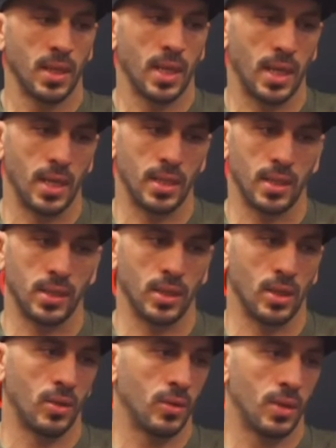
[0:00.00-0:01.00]
And,
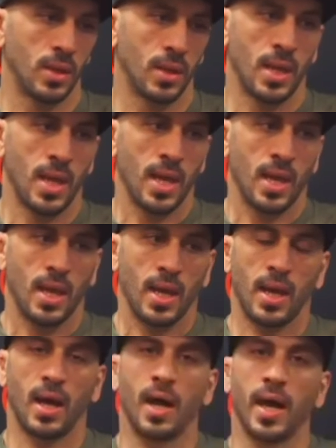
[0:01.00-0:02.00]

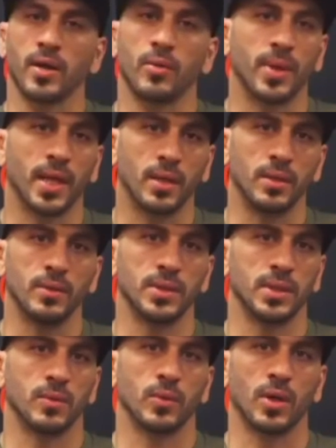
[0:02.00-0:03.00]
I don't plan on
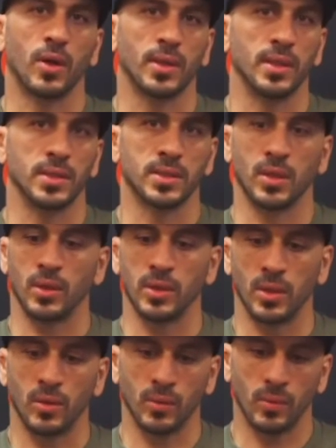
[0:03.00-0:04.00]
losing regardless. So,
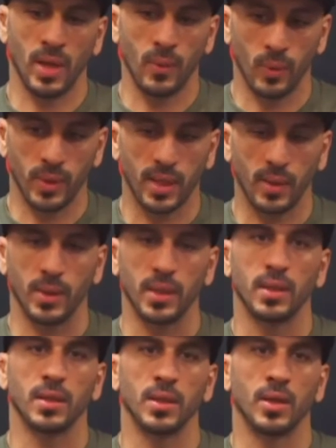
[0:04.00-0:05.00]
when I
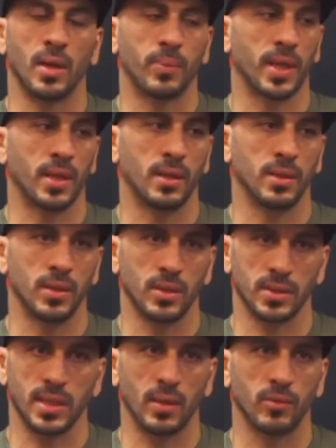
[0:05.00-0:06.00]
win, I plan
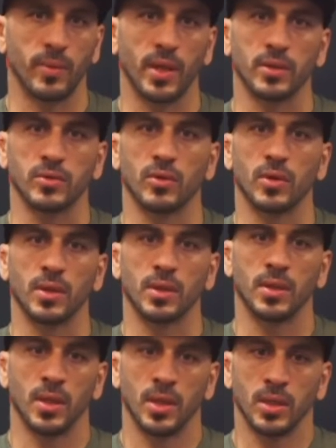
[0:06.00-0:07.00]
on, staying with Bellator
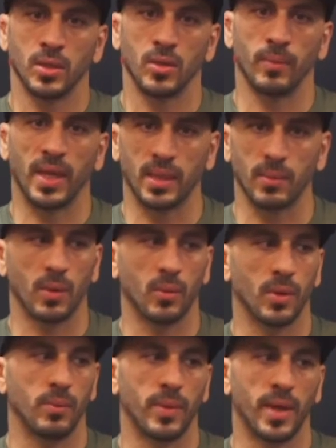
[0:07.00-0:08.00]
and, making my
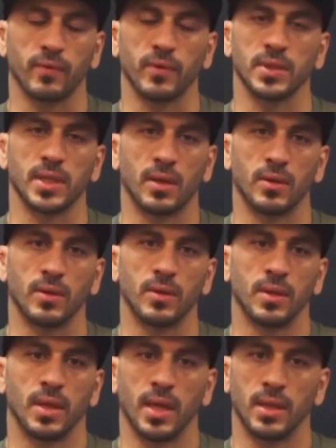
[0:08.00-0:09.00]
run back for the title
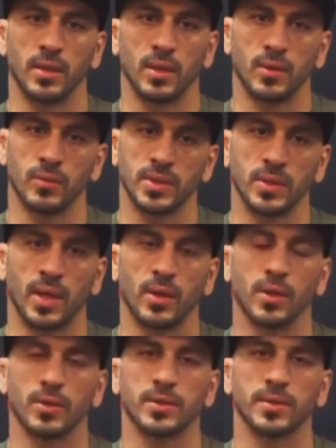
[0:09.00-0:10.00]
and, see
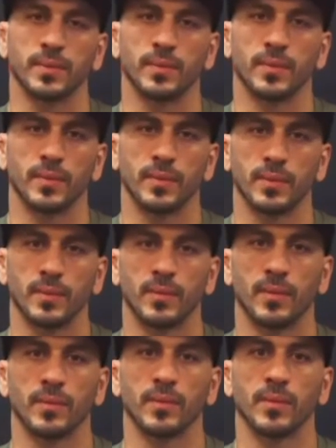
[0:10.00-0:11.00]
how it goes.
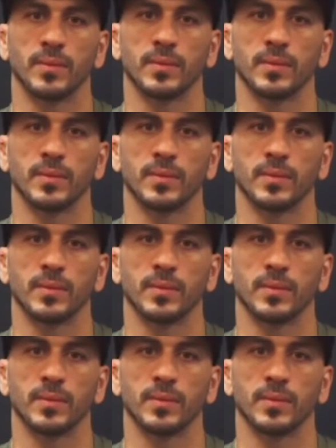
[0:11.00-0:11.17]
Thank you.